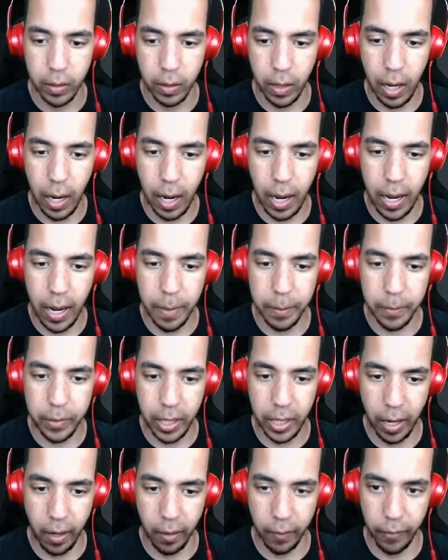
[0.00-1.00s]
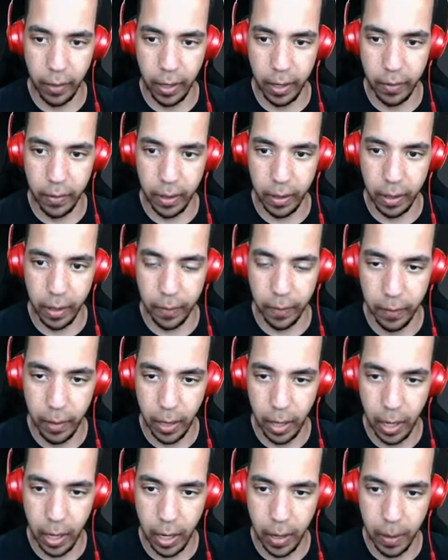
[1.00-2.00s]
I'm terrified right now.
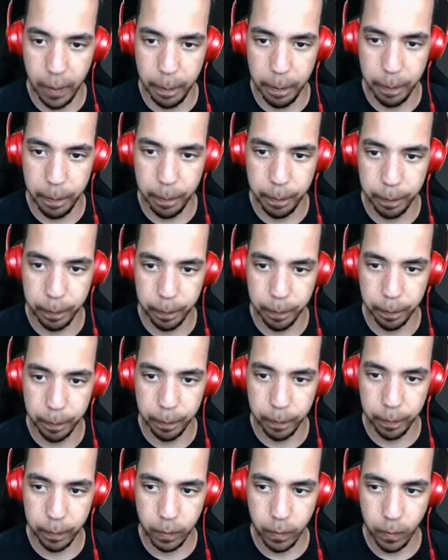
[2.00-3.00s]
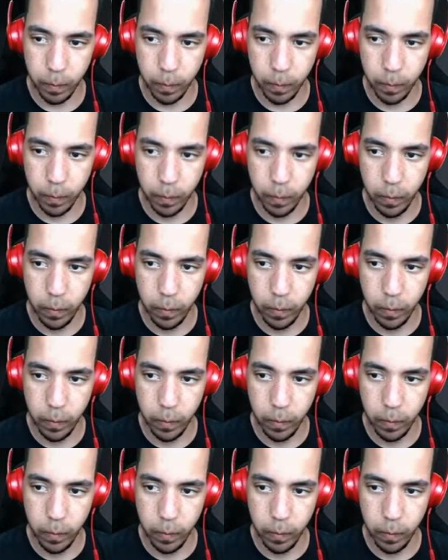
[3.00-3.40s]
Um, I'm